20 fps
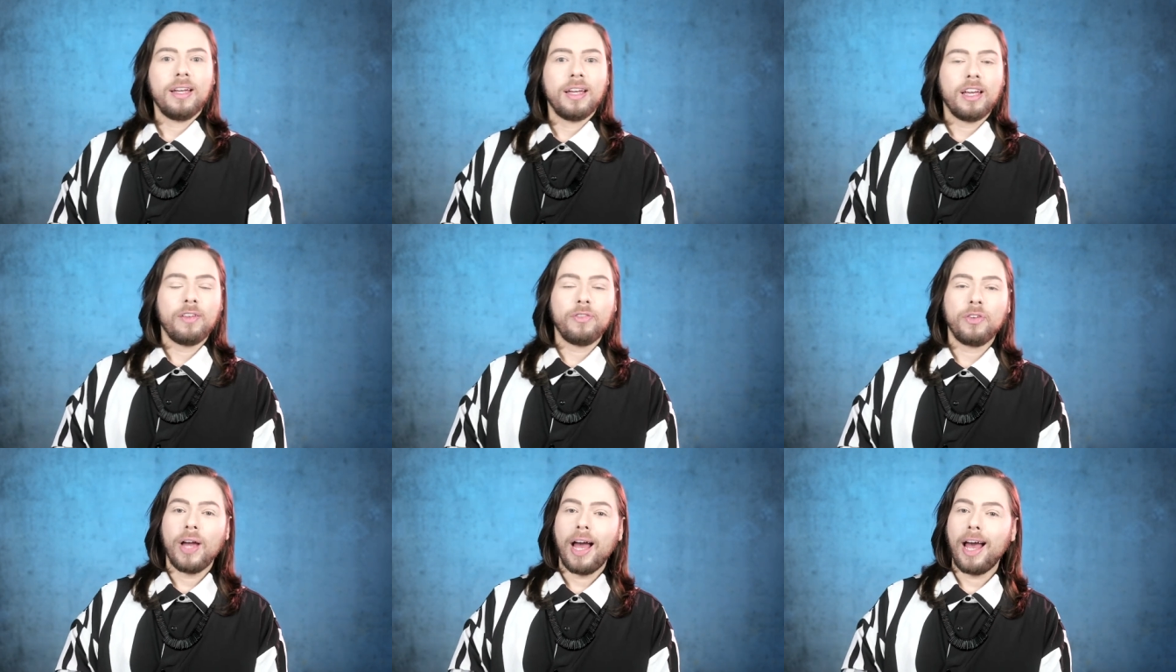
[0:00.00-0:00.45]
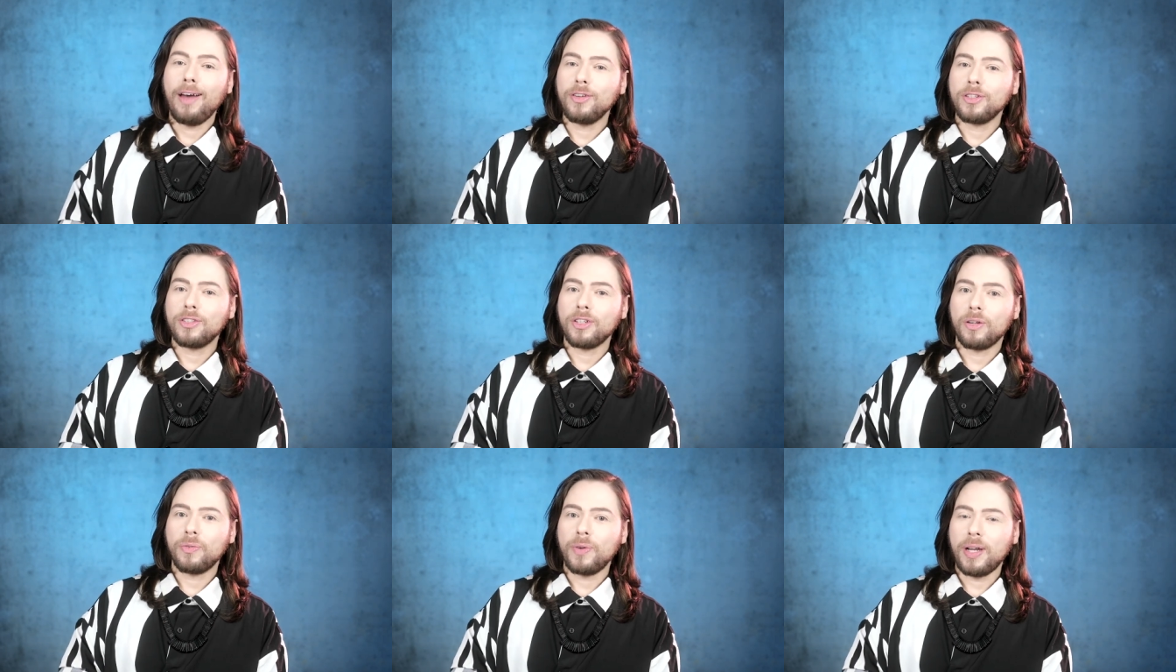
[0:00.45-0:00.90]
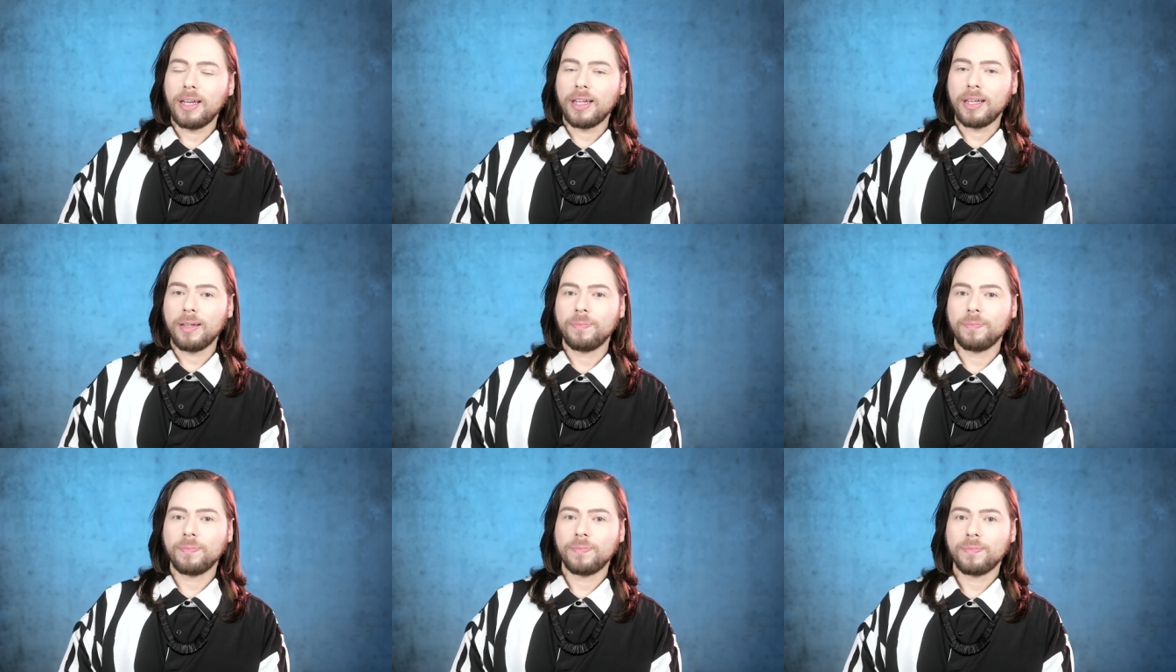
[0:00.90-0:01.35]
if you haven't
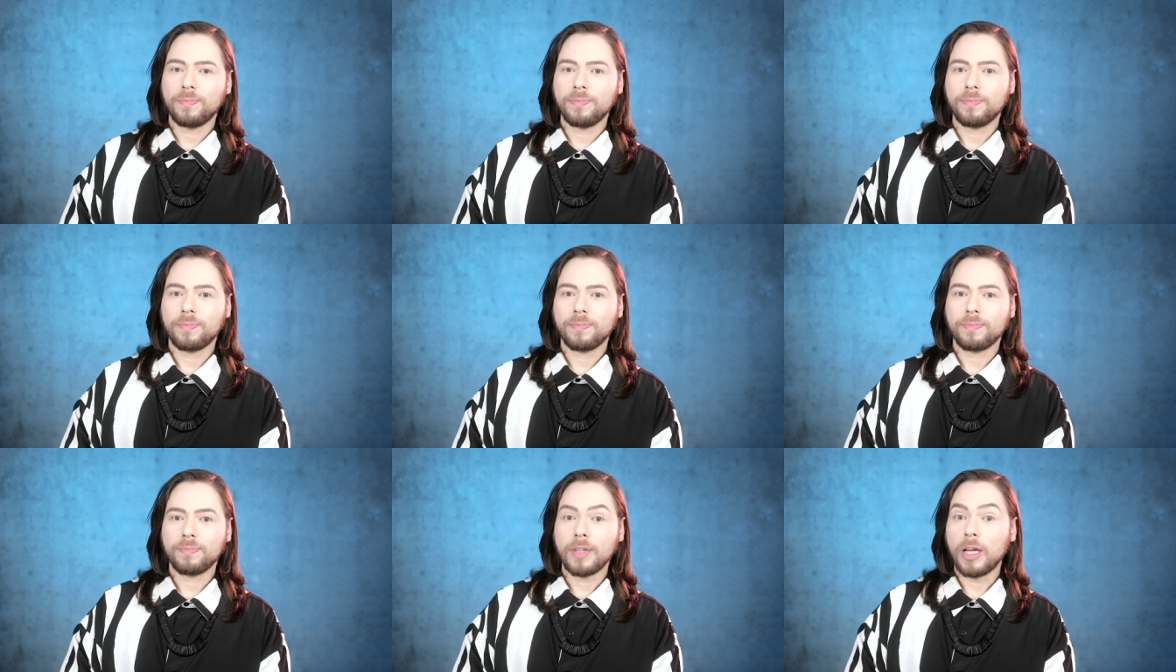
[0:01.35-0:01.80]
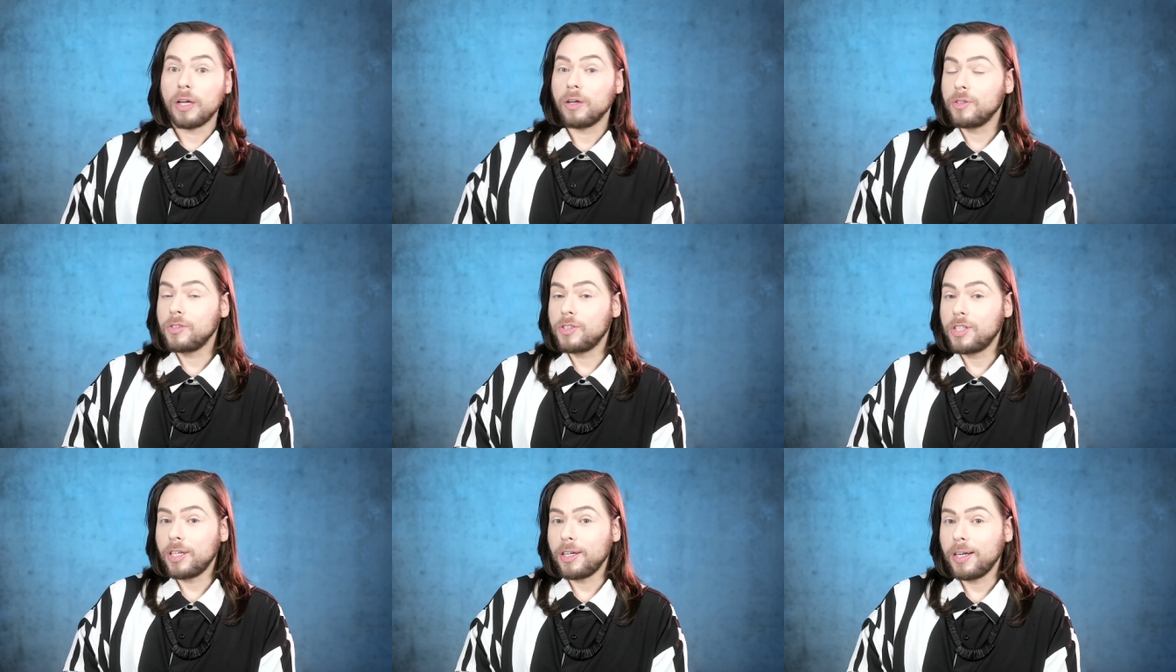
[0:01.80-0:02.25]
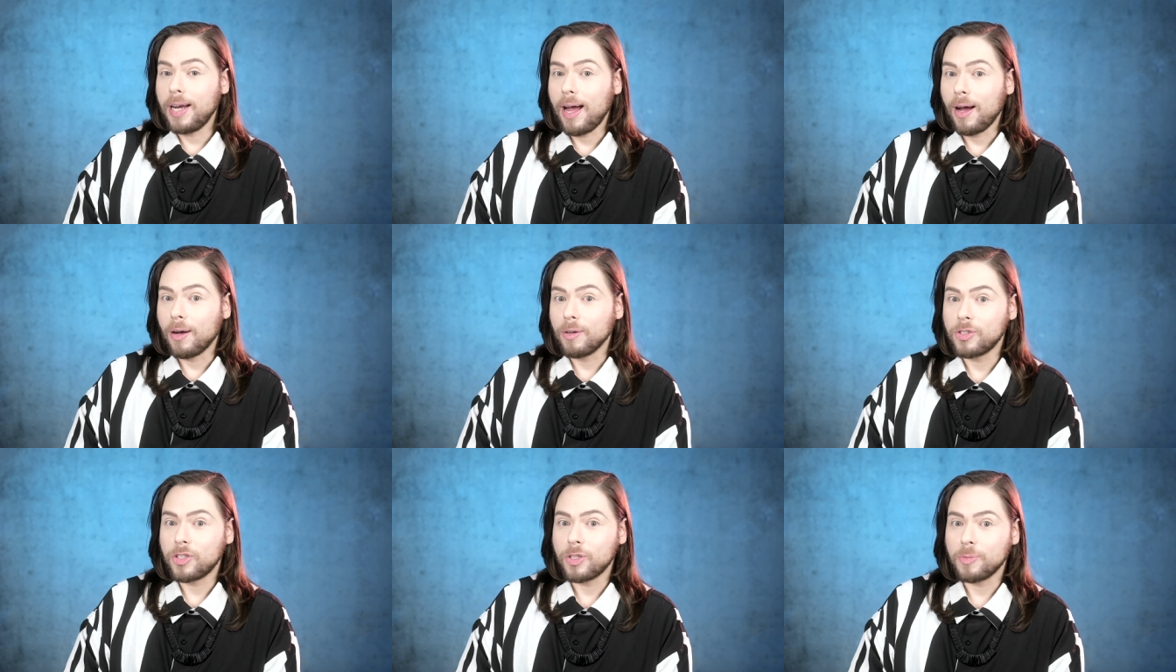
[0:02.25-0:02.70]
already, consider
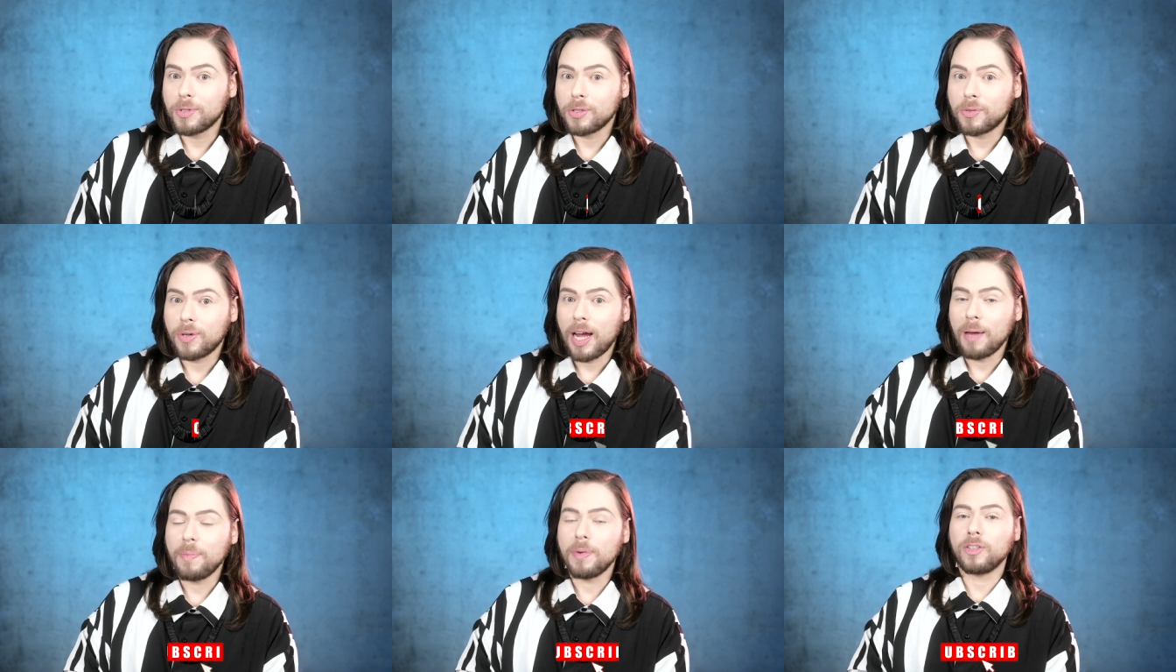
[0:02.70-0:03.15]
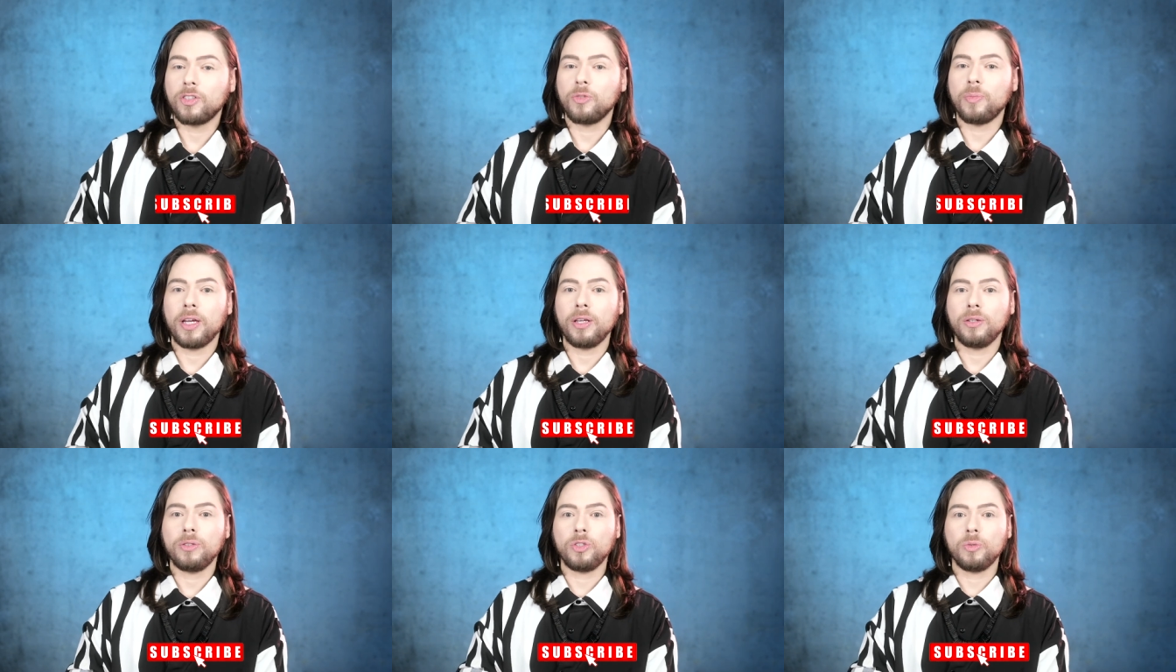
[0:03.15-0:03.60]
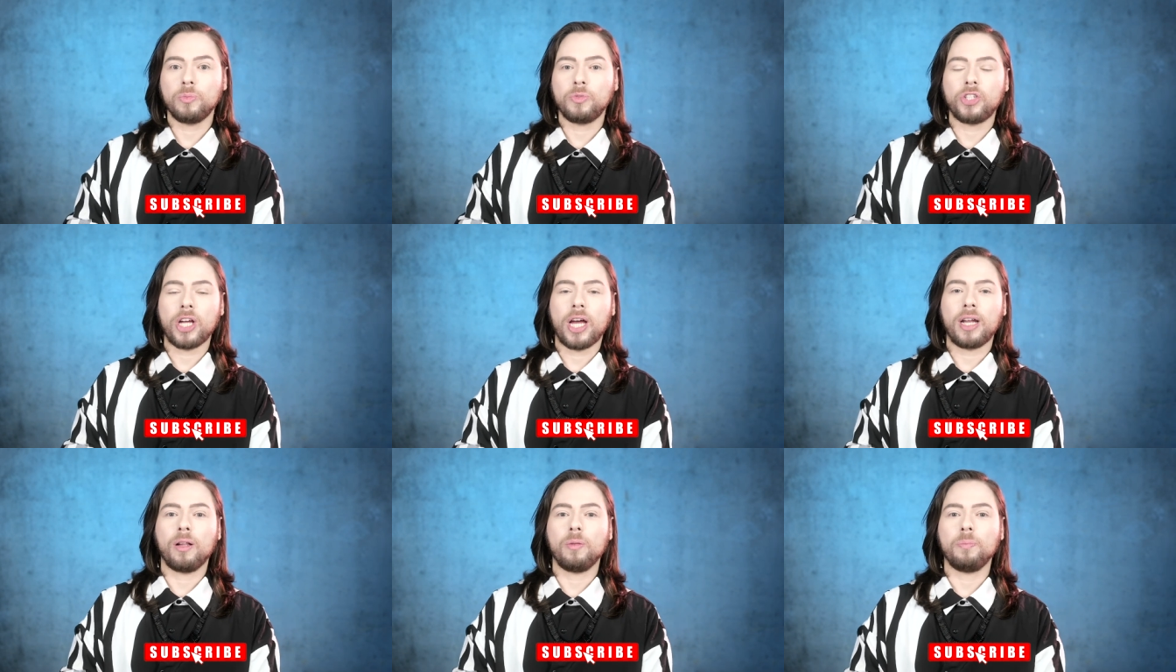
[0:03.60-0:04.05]
now subscribing to my YouTube
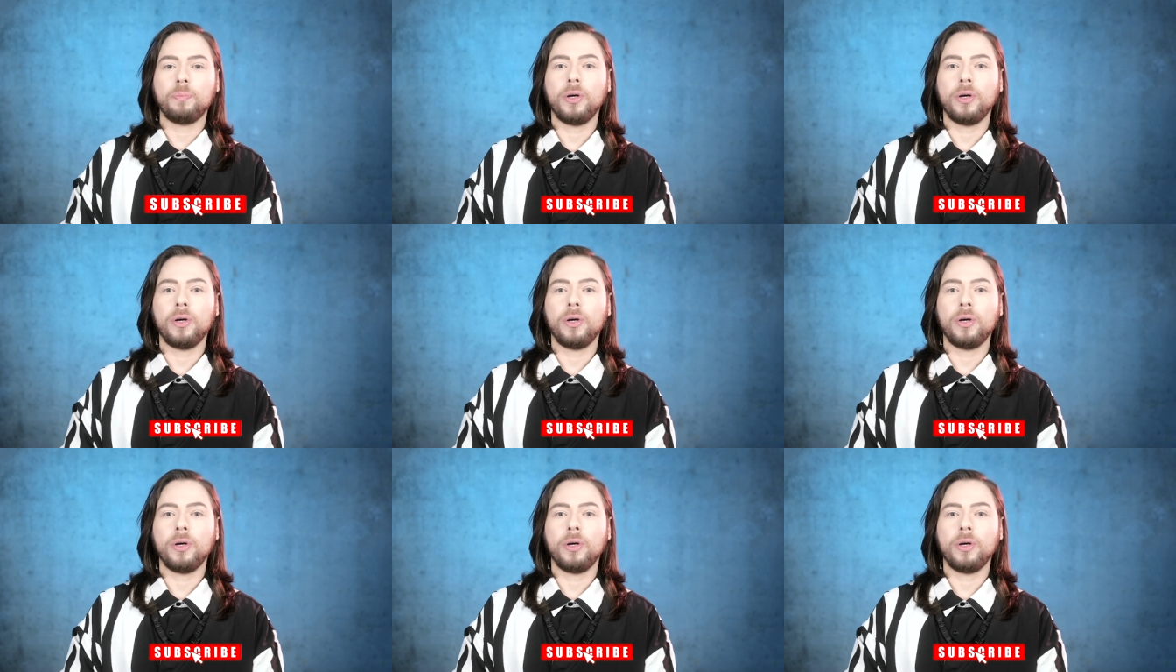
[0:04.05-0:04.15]
channel.